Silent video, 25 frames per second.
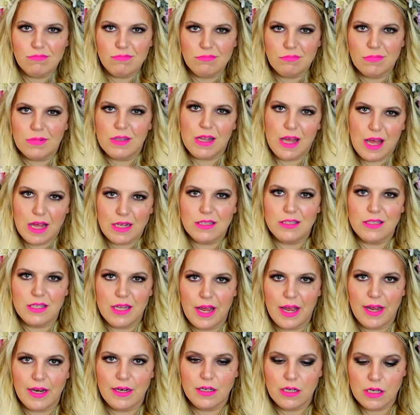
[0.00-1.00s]
that's
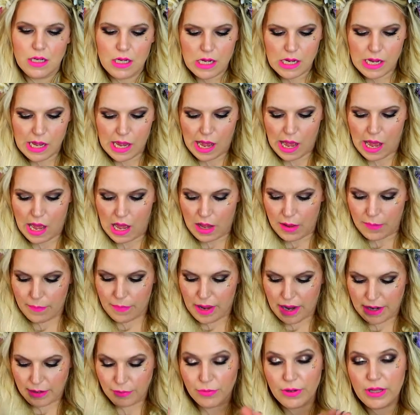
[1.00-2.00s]
it.
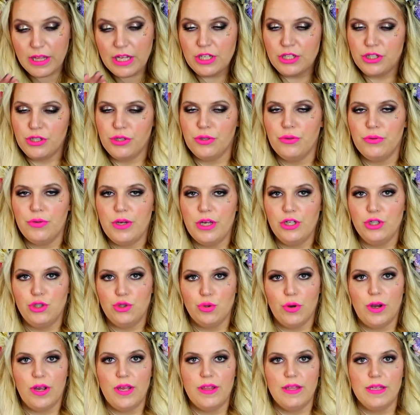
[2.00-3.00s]
I really do
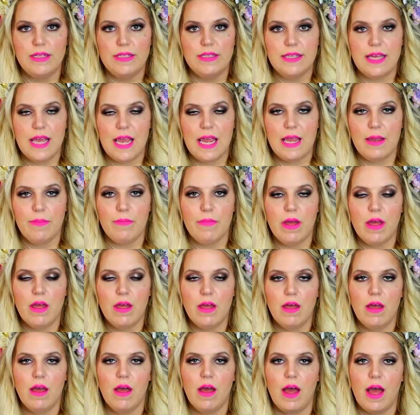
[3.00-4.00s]
enjoy this game.
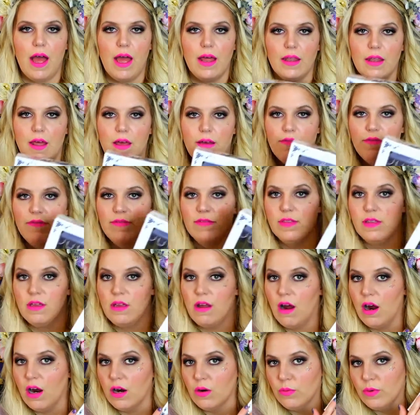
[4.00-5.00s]
I love the
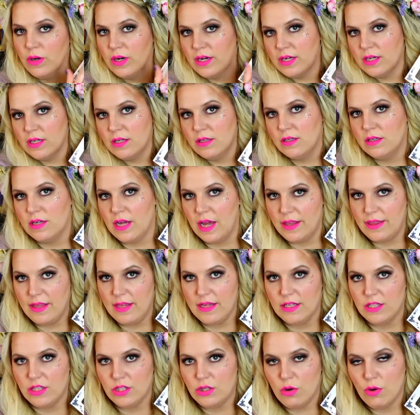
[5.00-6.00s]
artwork. I
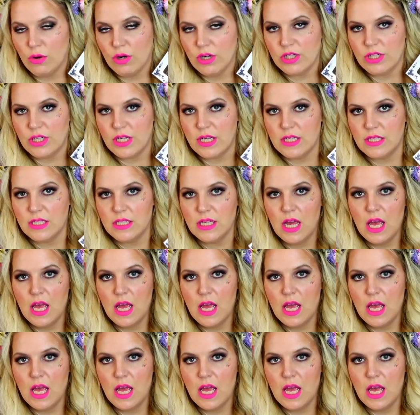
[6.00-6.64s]
think it's gorgeous.